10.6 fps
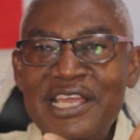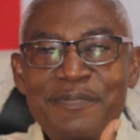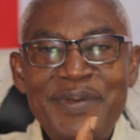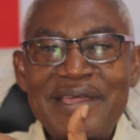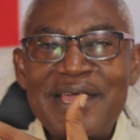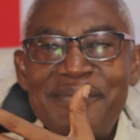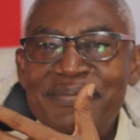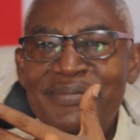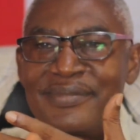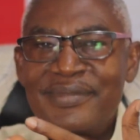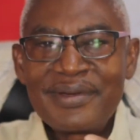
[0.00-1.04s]
it
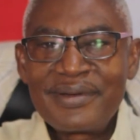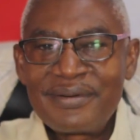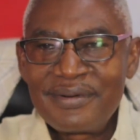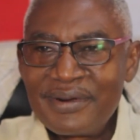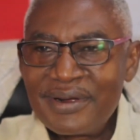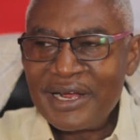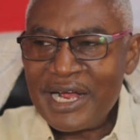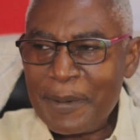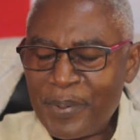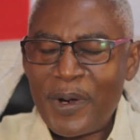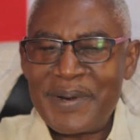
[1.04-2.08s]
became
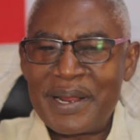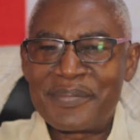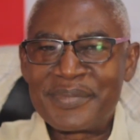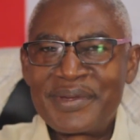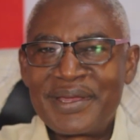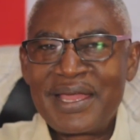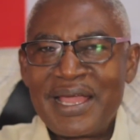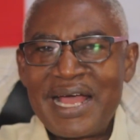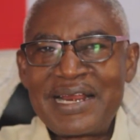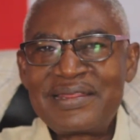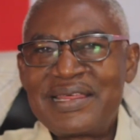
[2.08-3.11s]
a problem.
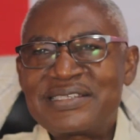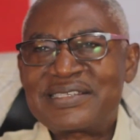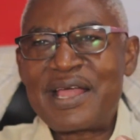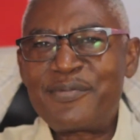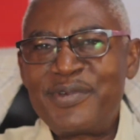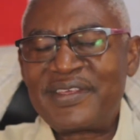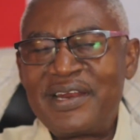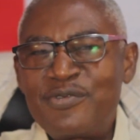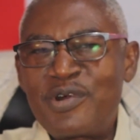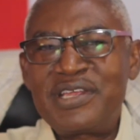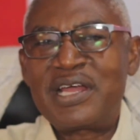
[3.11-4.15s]
And at that time, we
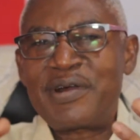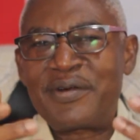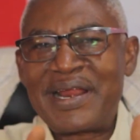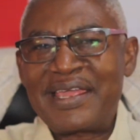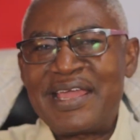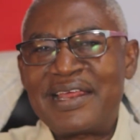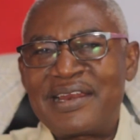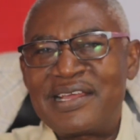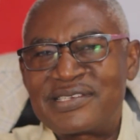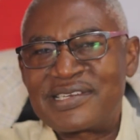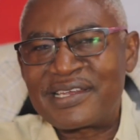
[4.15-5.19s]
started running around like
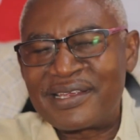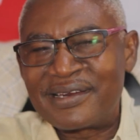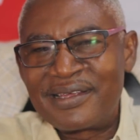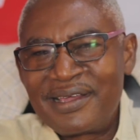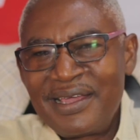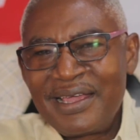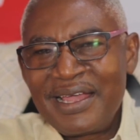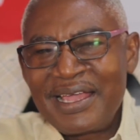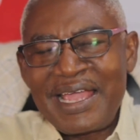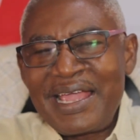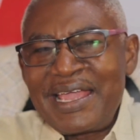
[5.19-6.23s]
headless chicken.
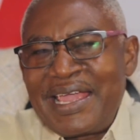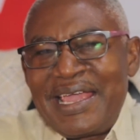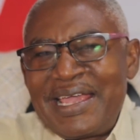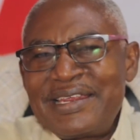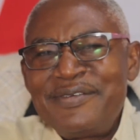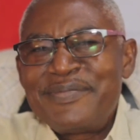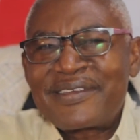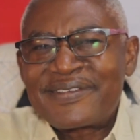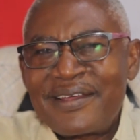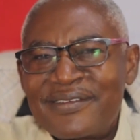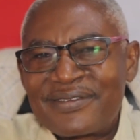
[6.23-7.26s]
It didn't make
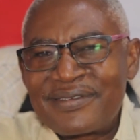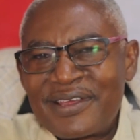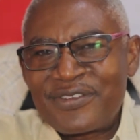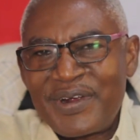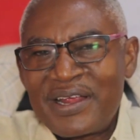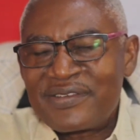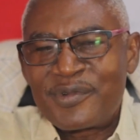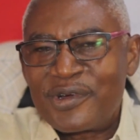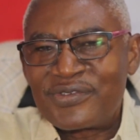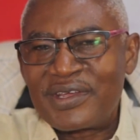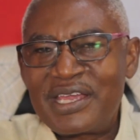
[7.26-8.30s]
sense. As far as I'm
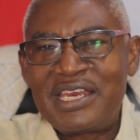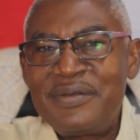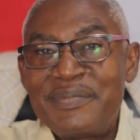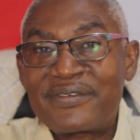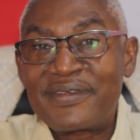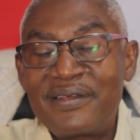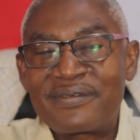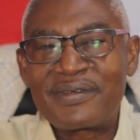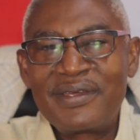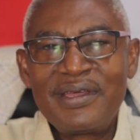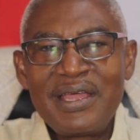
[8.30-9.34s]
concerned, it didn't make
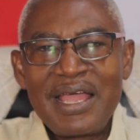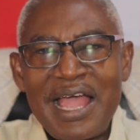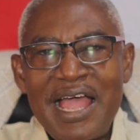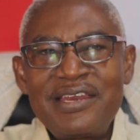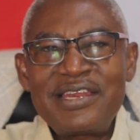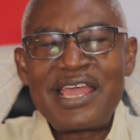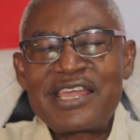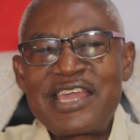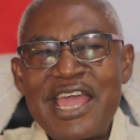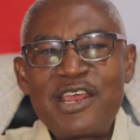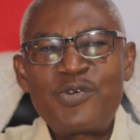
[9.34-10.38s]
sense. And
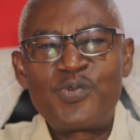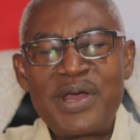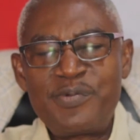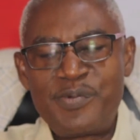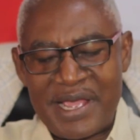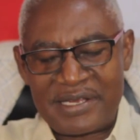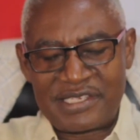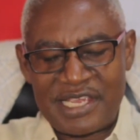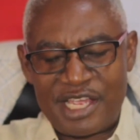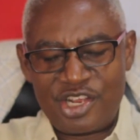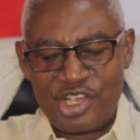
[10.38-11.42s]
again, when we had
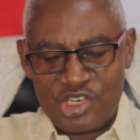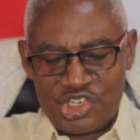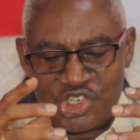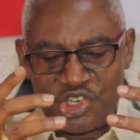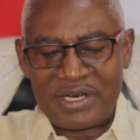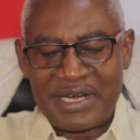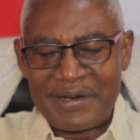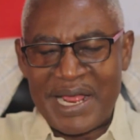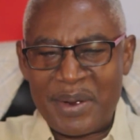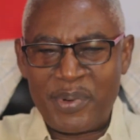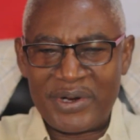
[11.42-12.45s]
said, shut
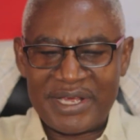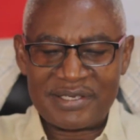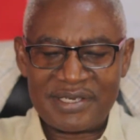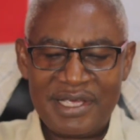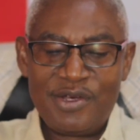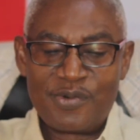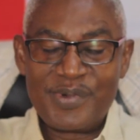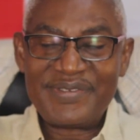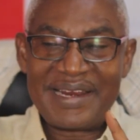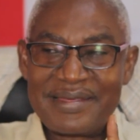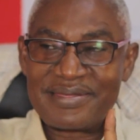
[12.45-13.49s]
down our borders, we
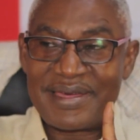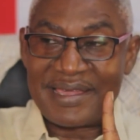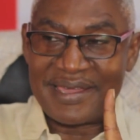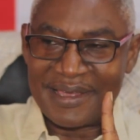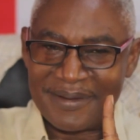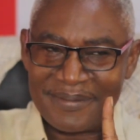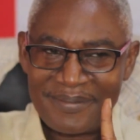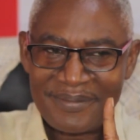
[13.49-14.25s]
started thinking,